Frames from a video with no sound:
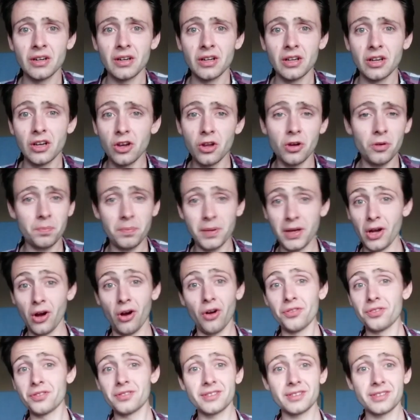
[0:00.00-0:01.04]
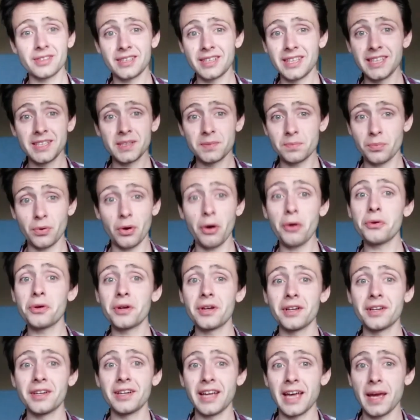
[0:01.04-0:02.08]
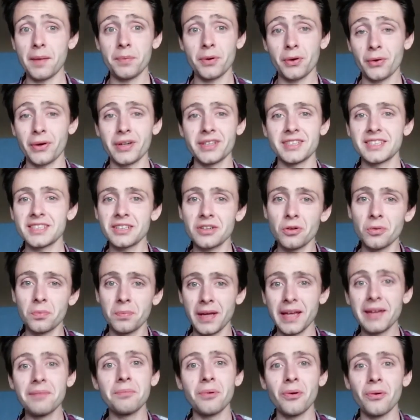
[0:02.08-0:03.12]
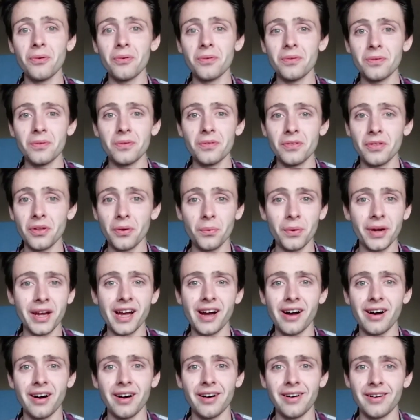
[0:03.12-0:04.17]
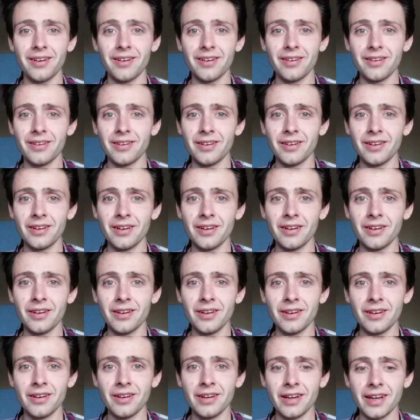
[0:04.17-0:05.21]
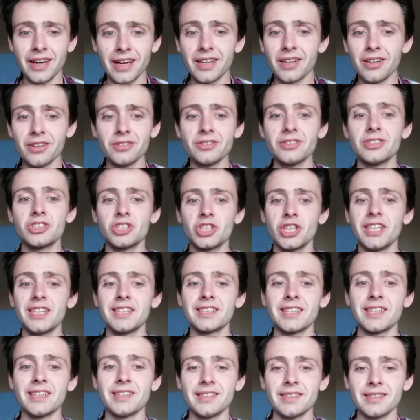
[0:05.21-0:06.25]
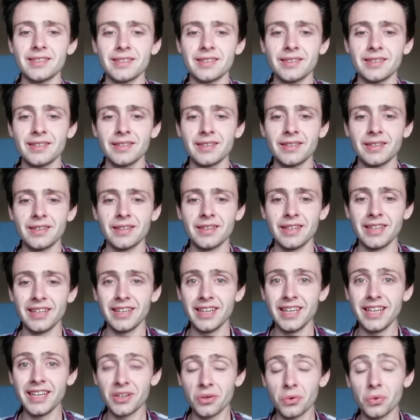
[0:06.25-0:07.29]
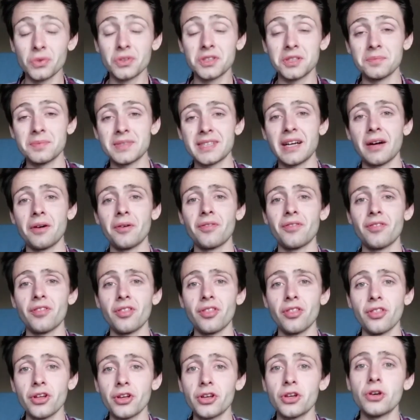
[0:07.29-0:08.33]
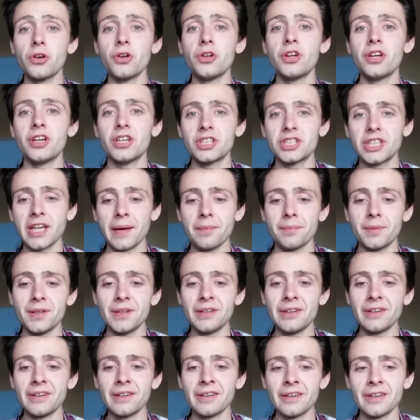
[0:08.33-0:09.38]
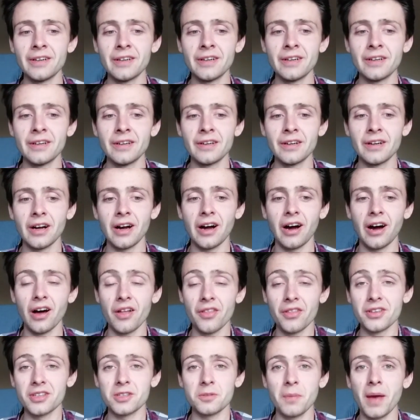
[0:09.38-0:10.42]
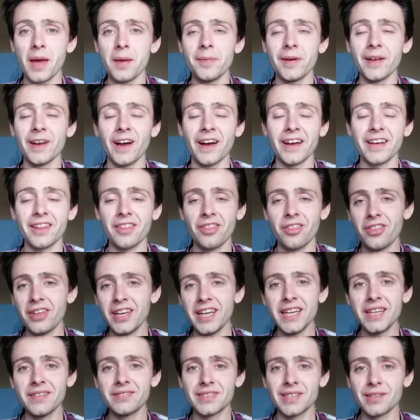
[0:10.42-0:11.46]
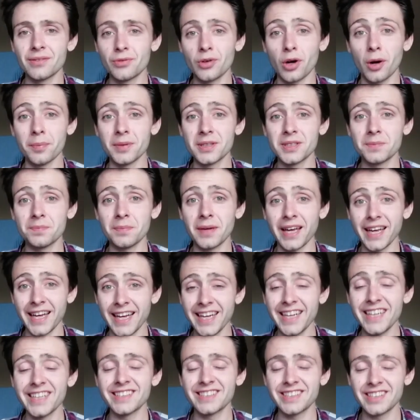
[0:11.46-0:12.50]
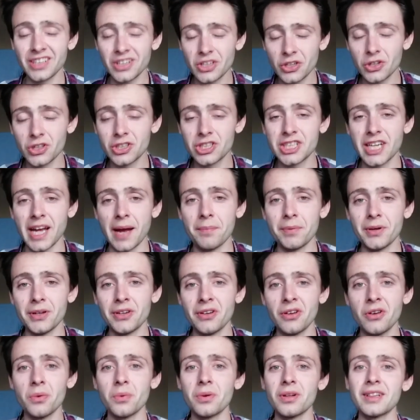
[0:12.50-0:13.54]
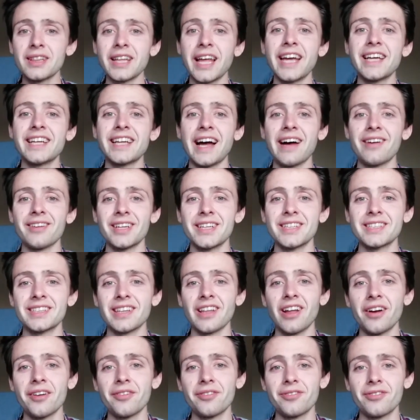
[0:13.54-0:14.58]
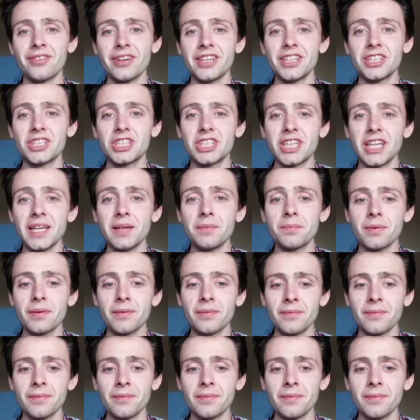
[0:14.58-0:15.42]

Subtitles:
look beyond these broken, hypocritical people that we are, and look to Jesus. He calls himself the Good Shepherd. Others may be like thieves and robbers, but he is the Good Shepherd who will lay down his life for his sheep.